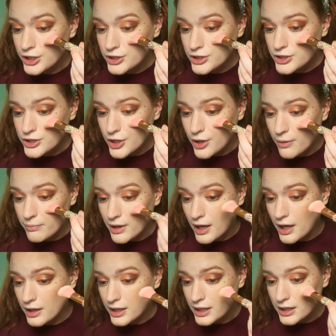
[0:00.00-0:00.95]
so I'm
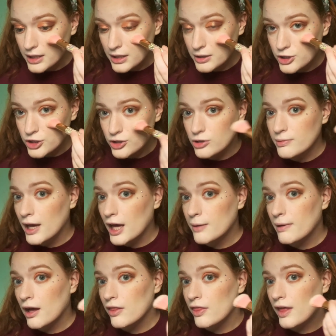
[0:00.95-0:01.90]
not like too mad
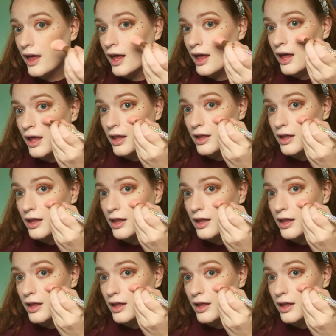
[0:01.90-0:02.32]
about that.